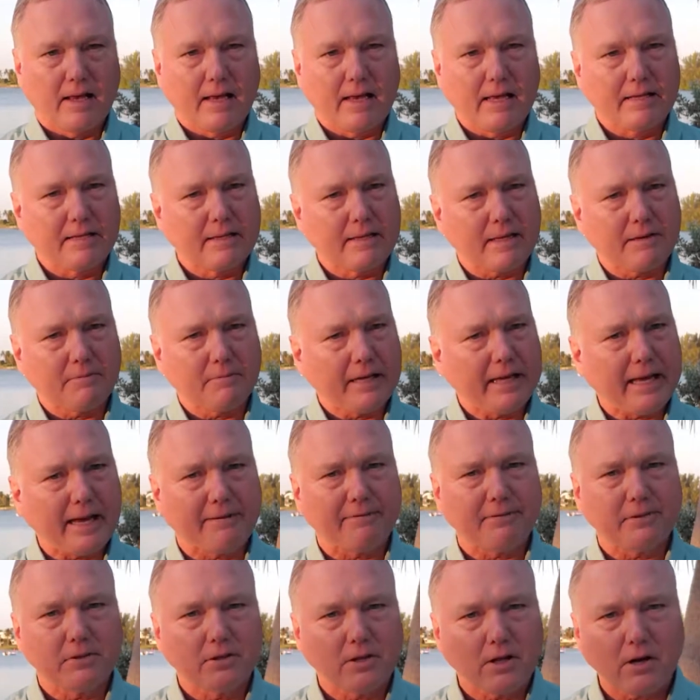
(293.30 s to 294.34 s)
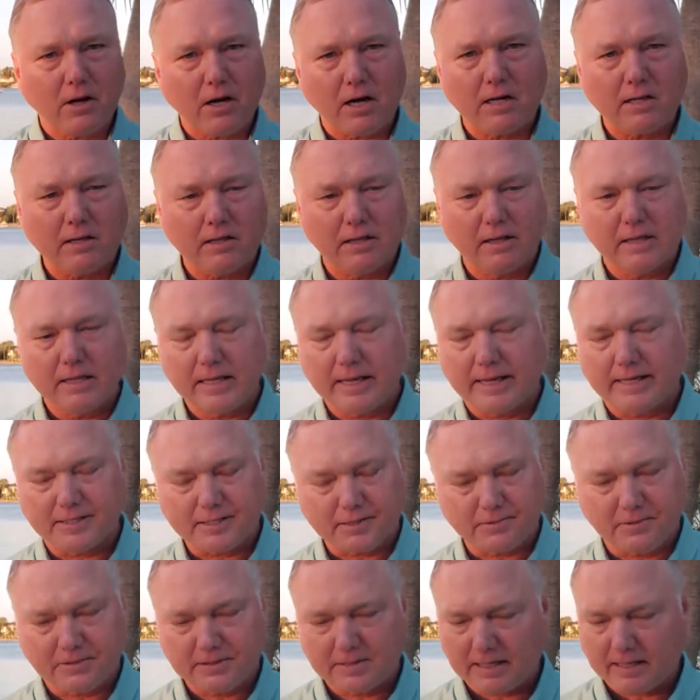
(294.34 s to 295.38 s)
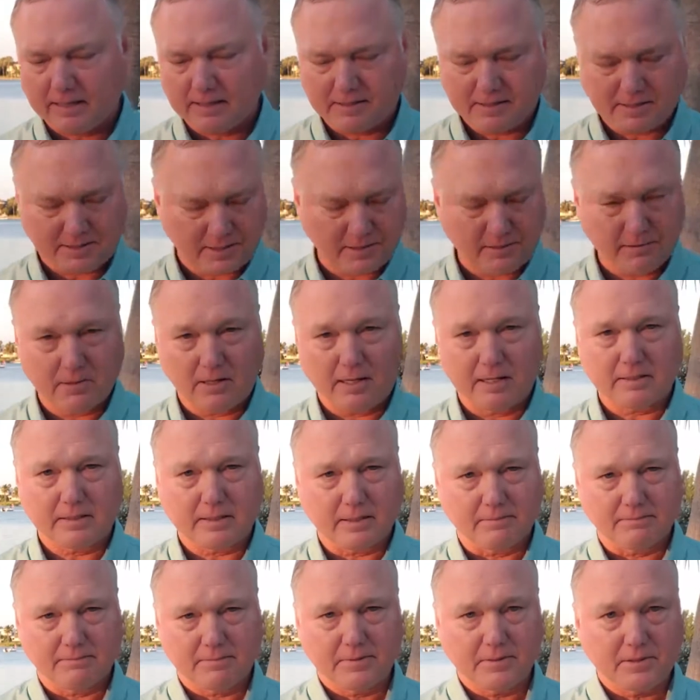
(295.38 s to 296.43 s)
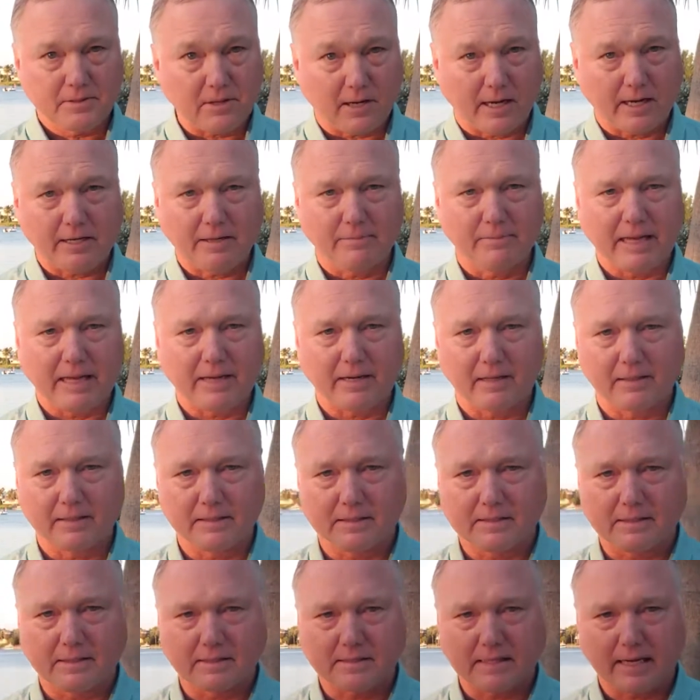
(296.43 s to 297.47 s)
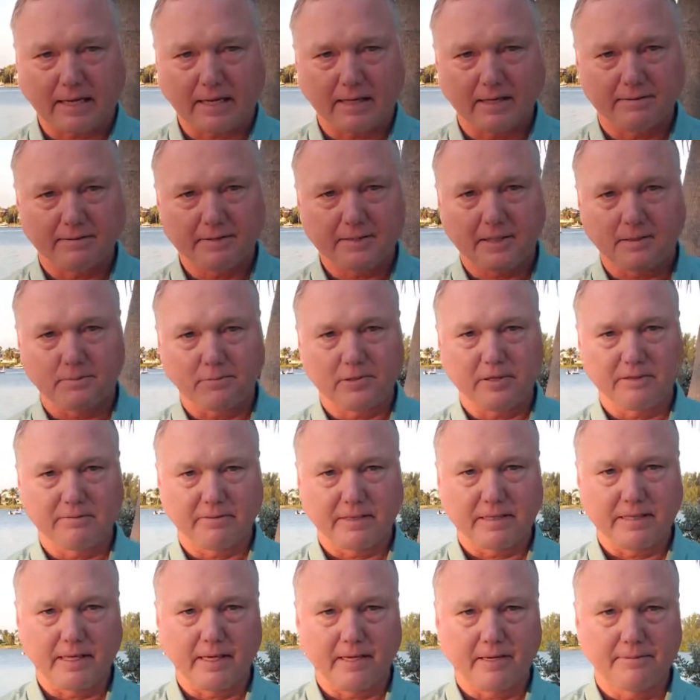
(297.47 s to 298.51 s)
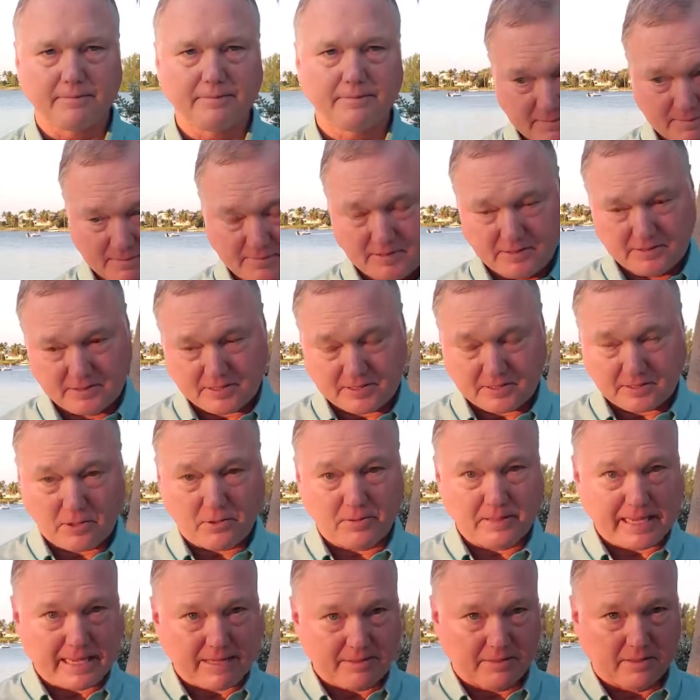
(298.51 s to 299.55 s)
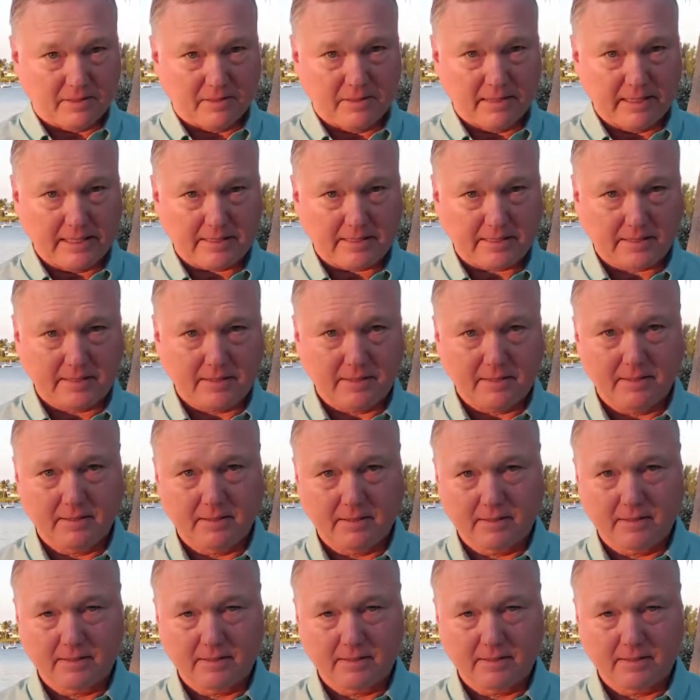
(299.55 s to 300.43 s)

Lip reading: And then we have a long list, which it's too long to talk about on this executive summary video. You just go down the list.